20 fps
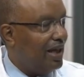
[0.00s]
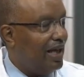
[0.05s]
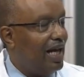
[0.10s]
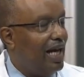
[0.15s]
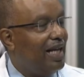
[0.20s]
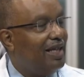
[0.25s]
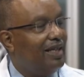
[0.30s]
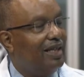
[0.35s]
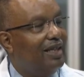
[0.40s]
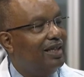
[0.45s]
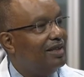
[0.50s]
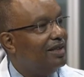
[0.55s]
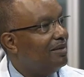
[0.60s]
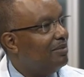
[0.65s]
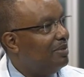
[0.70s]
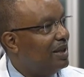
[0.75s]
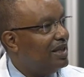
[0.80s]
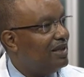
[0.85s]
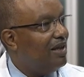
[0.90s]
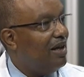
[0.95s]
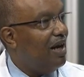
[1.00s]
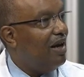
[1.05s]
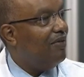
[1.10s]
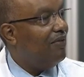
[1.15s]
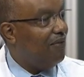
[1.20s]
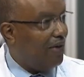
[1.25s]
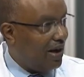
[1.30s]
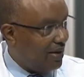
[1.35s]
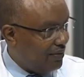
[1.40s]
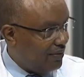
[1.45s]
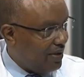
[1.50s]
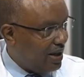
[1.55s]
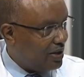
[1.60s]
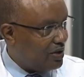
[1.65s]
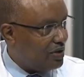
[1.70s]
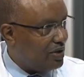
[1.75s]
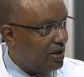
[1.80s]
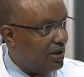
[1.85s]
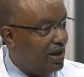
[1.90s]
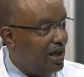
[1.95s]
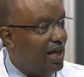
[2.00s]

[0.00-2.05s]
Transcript: and a little bit far-fetched.